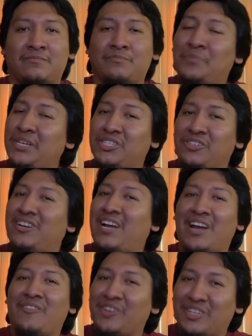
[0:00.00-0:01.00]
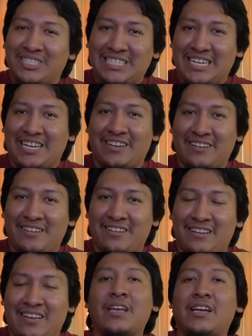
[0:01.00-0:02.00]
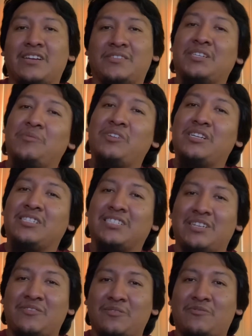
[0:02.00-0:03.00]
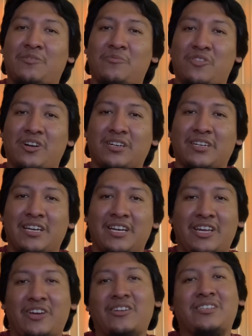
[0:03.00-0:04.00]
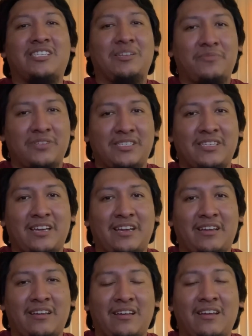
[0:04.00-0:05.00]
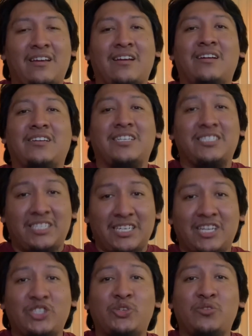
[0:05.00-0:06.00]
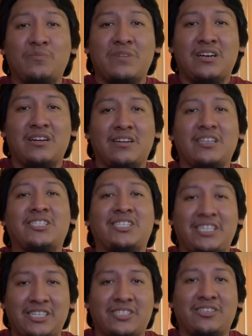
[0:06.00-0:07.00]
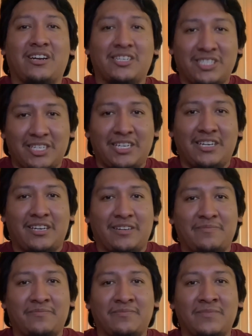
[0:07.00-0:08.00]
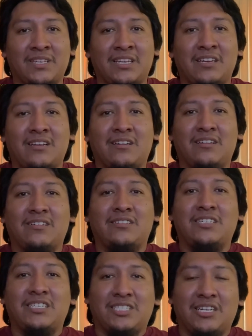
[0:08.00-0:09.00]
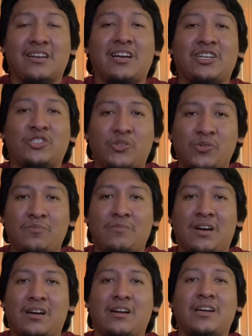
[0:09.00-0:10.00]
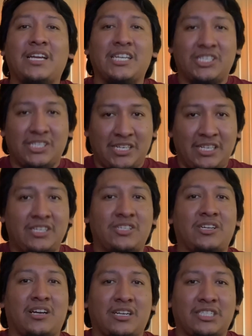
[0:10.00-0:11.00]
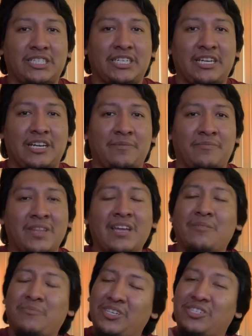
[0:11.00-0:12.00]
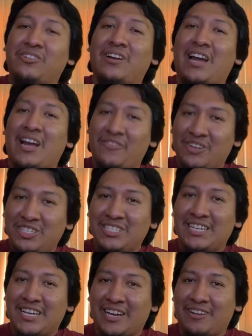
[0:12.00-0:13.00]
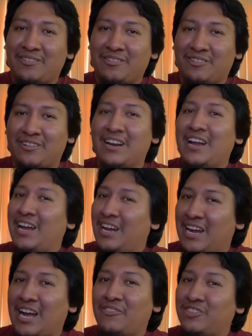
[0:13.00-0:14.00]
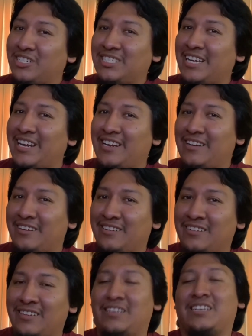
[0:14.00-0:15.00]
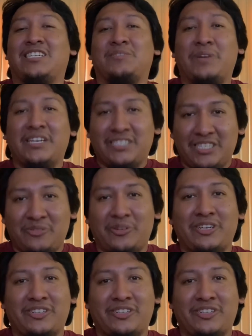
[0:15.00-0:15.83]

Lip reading: Be sure to have a good day. If someone is leaving from work, you can simply say Nitakachugma ish isha jagi. Nitakachugma ish isha jagi. Be sure to have a good day, or have a good day is basically what you're